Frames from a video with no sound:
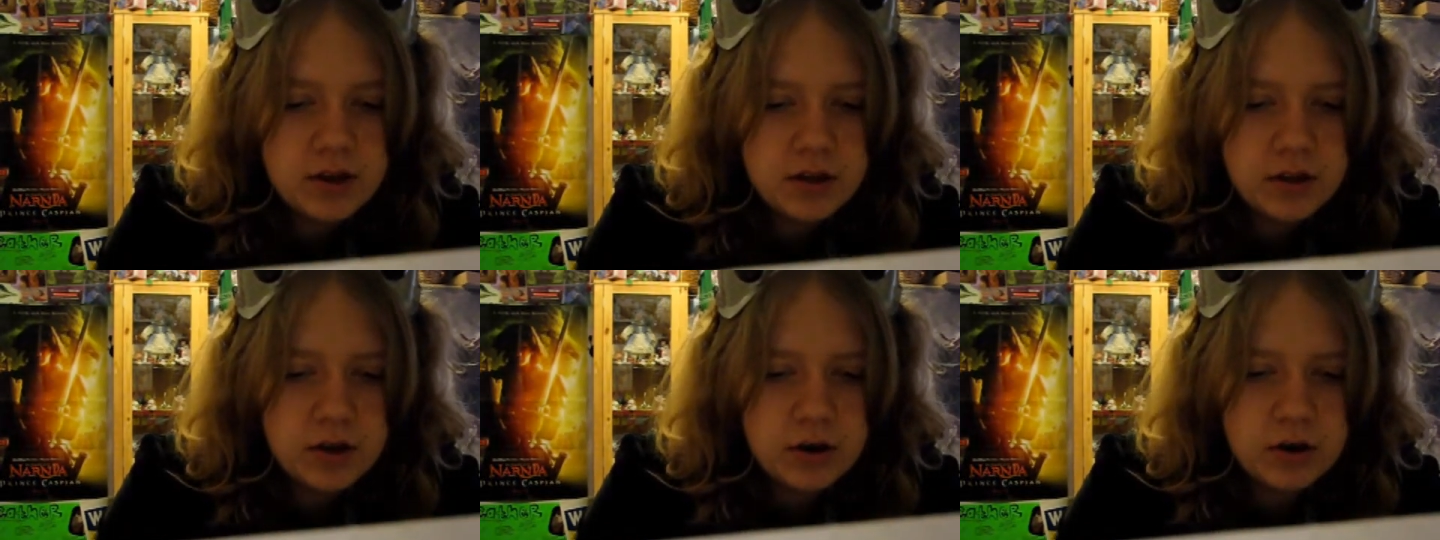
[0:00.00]

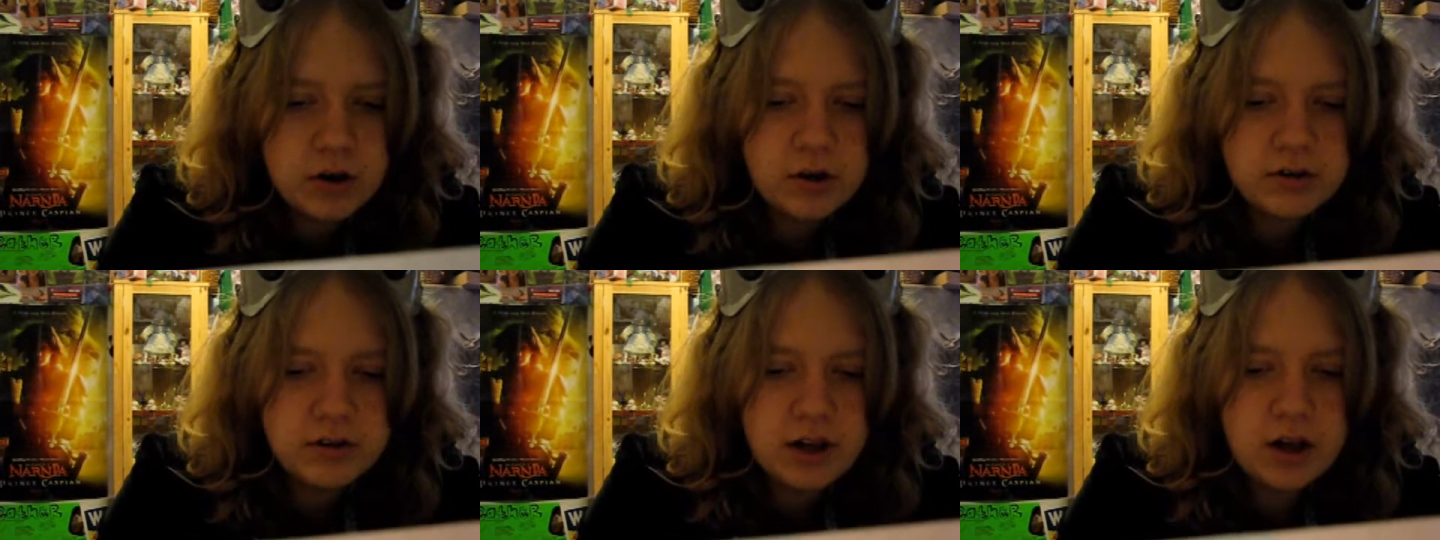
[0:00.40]
The little
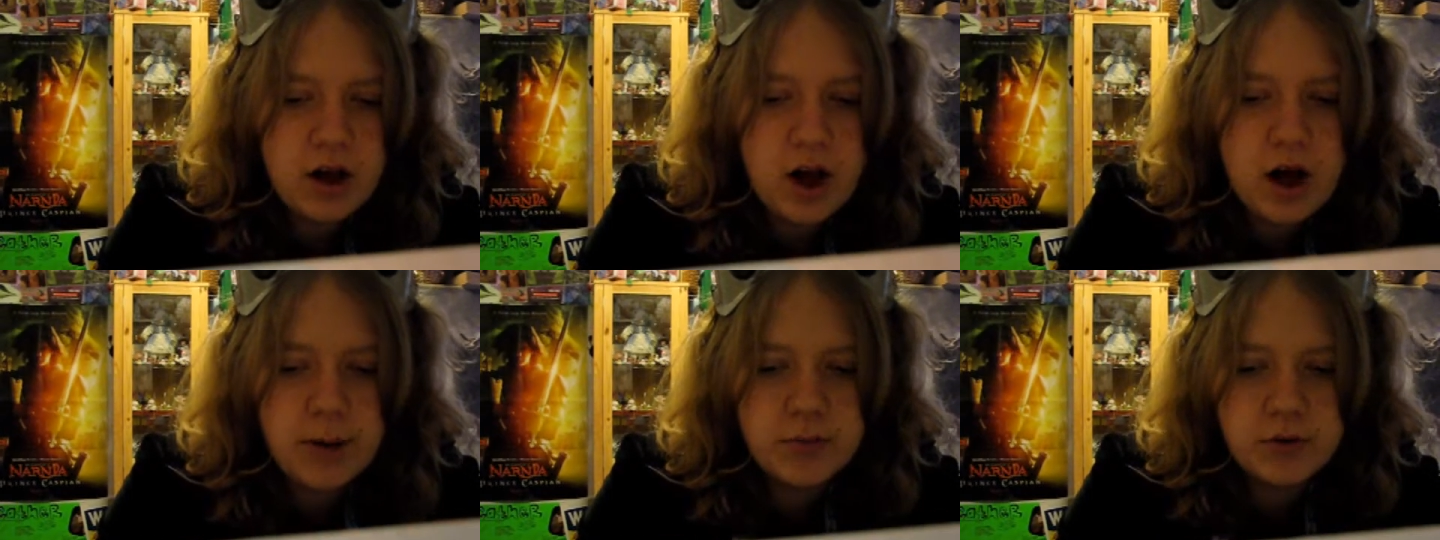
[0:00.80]
girl stayed
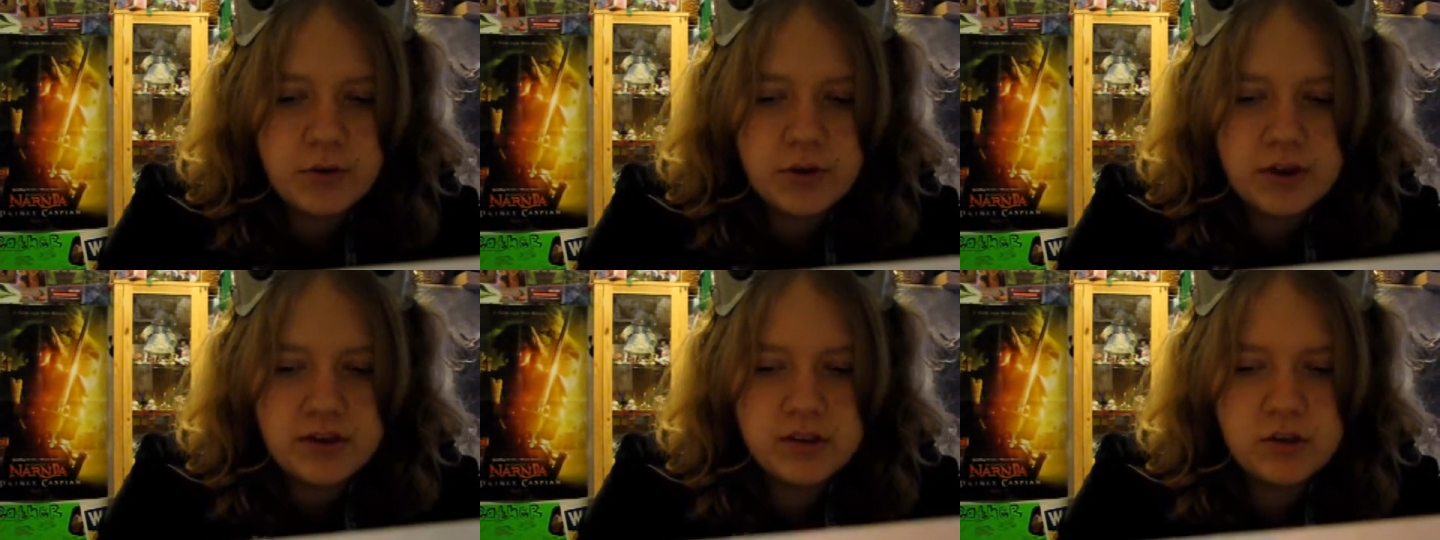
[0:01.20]
calm
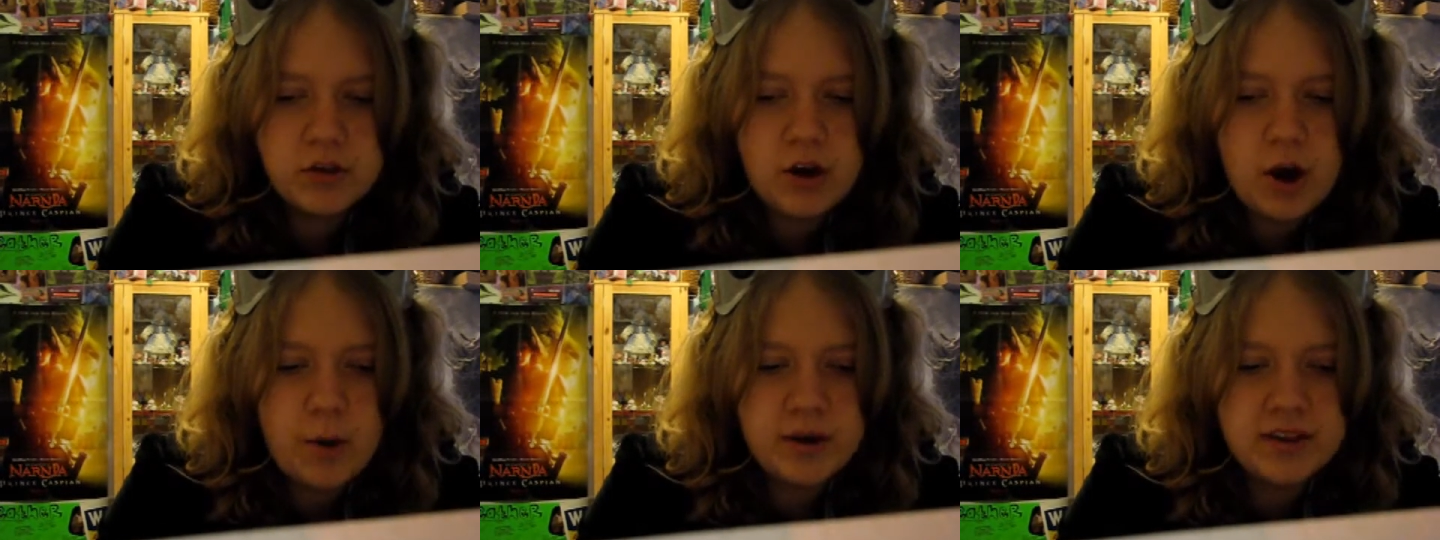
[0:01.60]
through this as
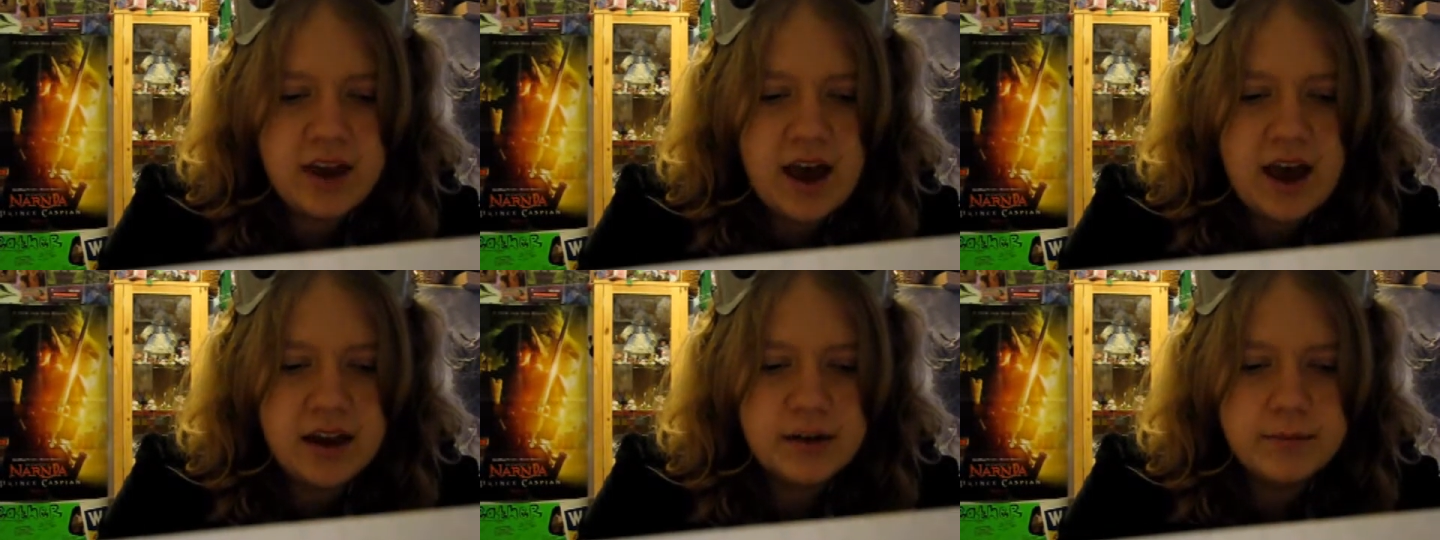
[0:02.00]
she always
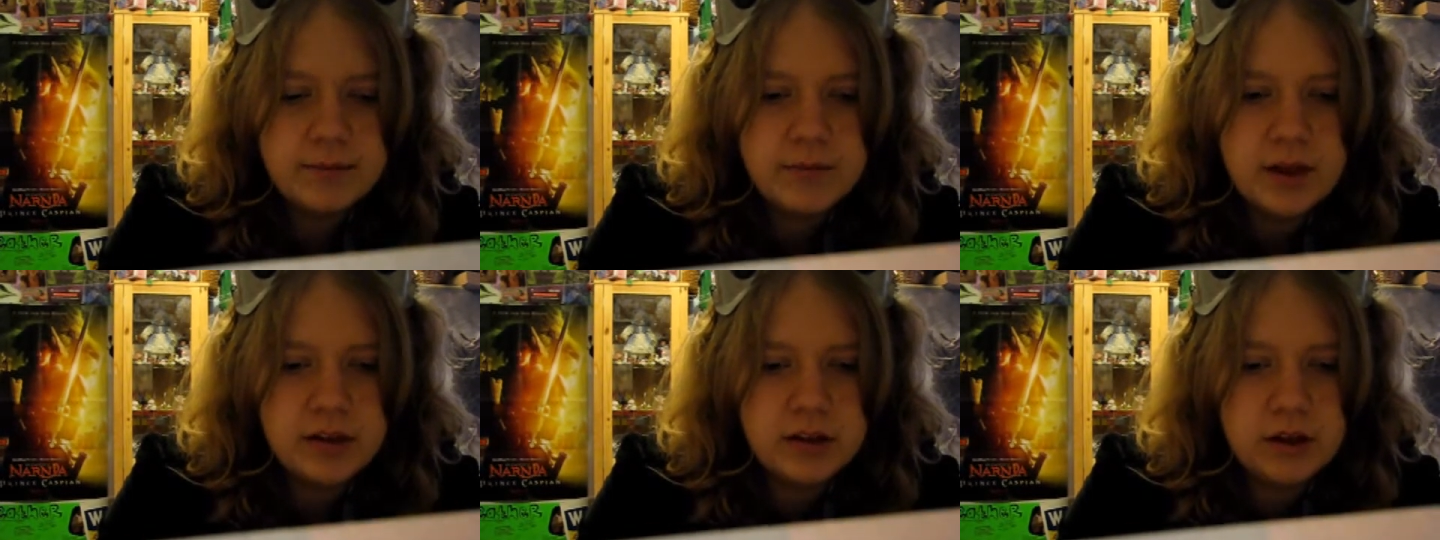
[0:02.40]
had,
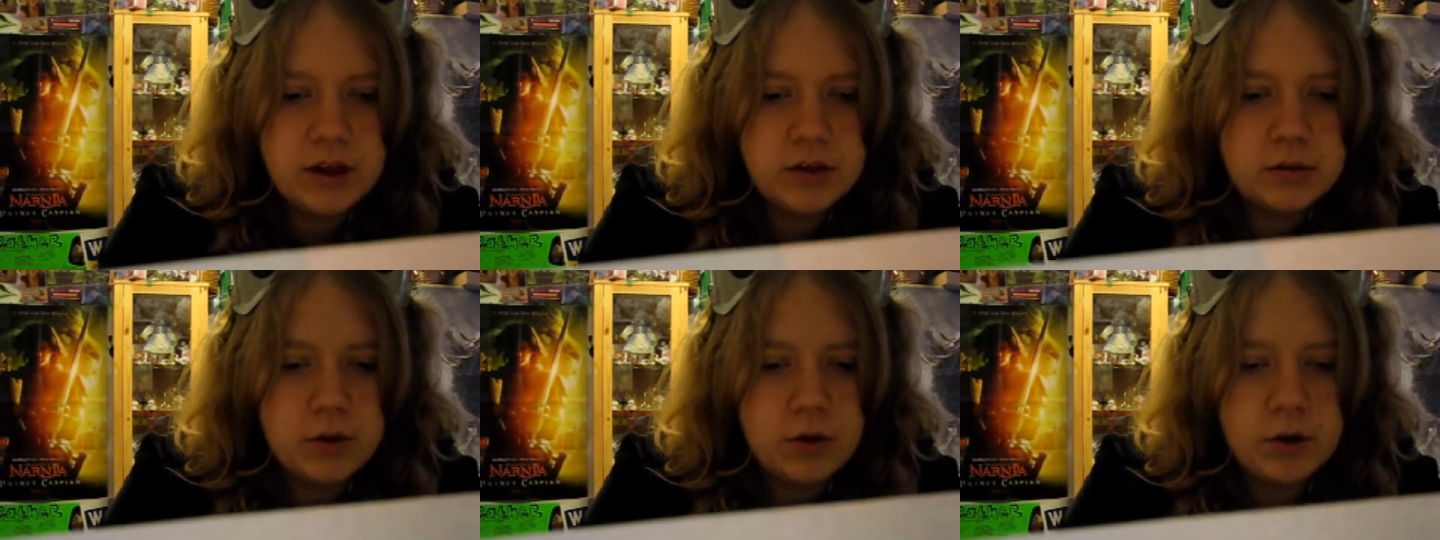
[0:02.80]
until
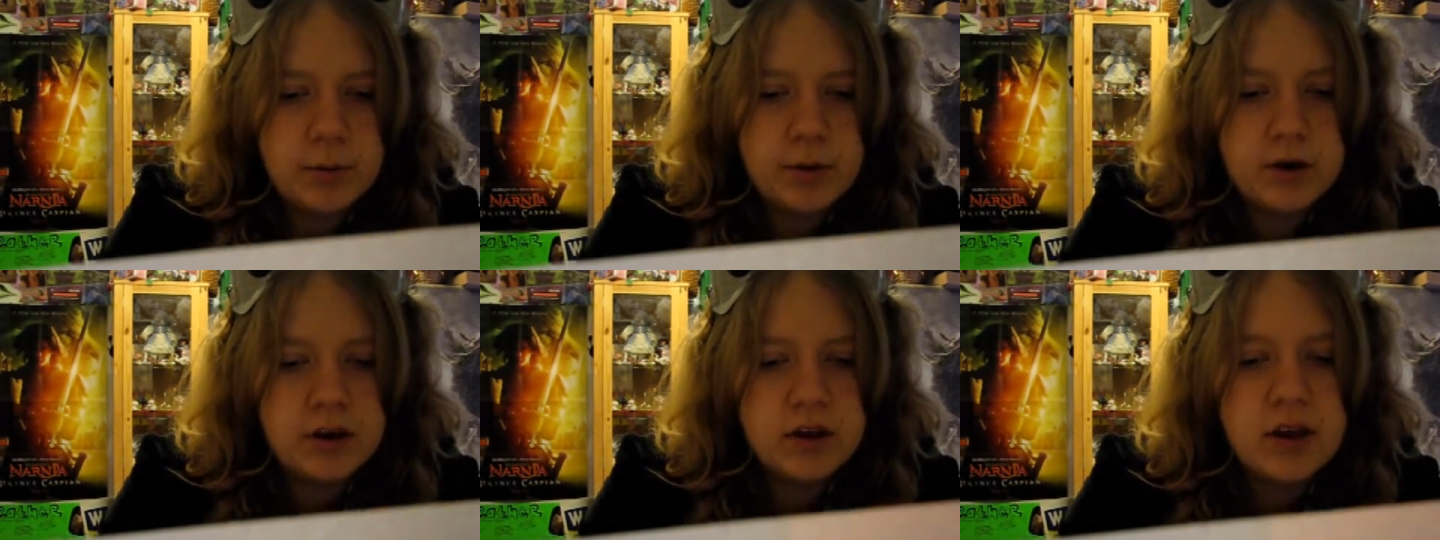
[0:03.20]
he stole her
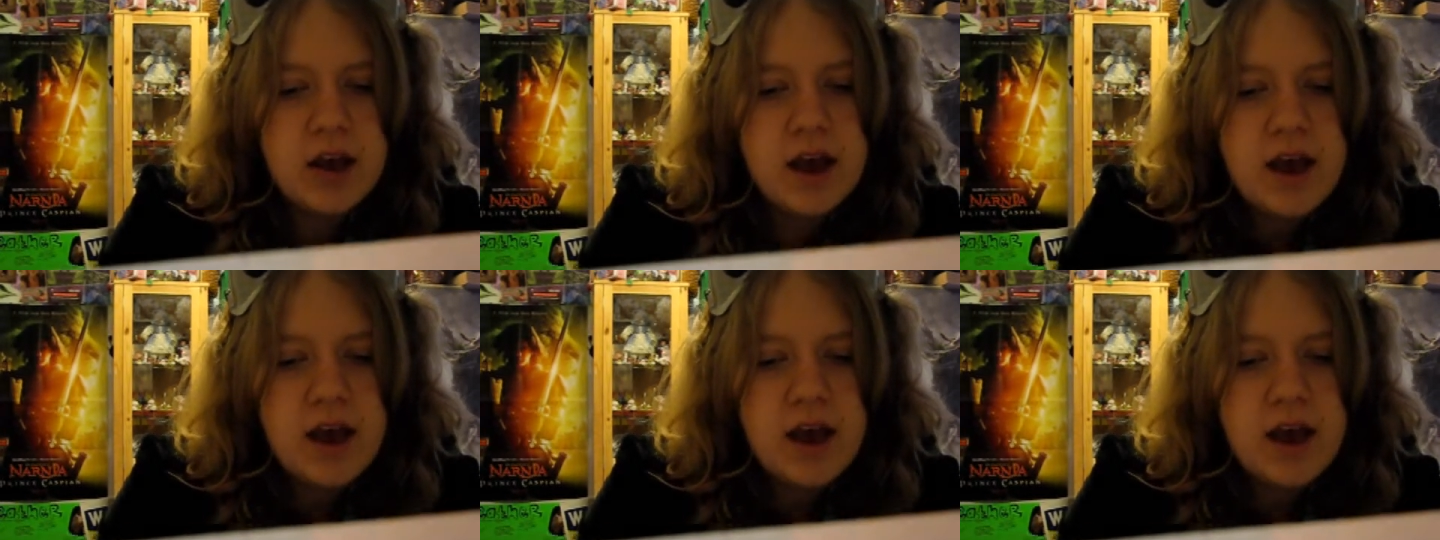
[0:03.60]
book.